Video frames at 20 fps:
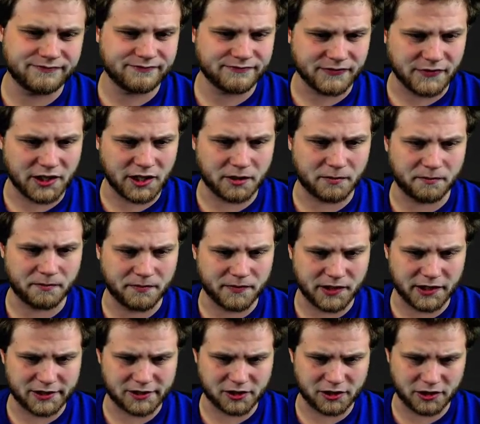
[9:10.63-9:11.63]
Yep,
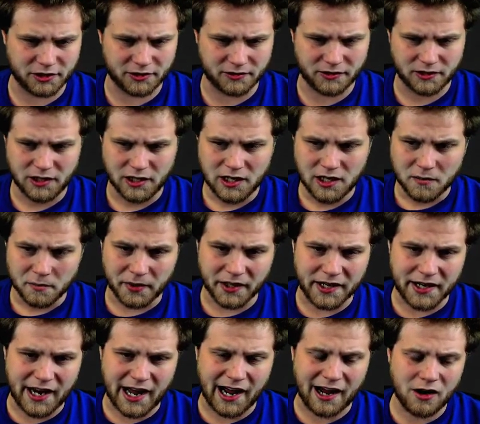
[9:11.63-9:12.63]
that's good. But
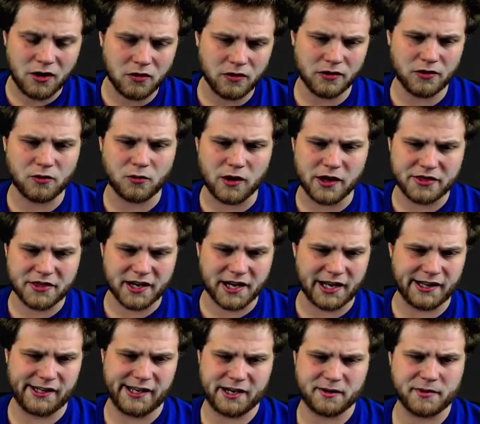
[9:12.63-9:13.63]
now, the one thing I
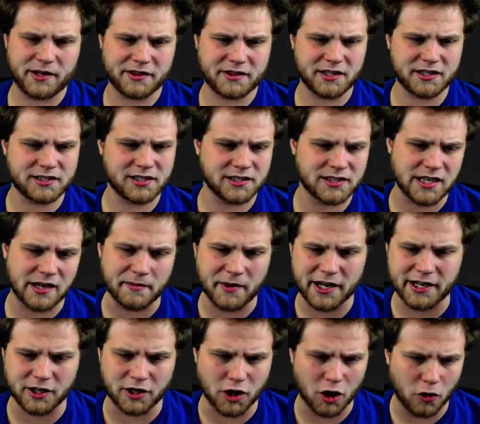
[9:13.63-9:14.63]
like about this is they
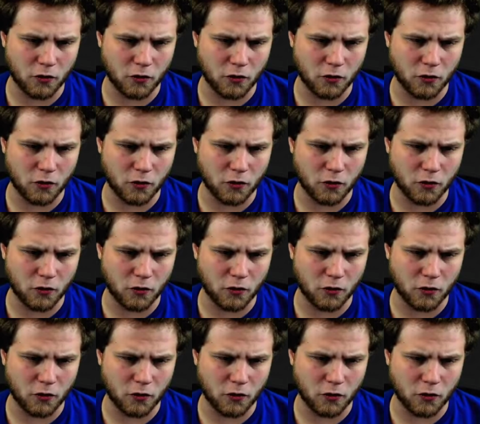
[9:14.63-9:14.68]
might go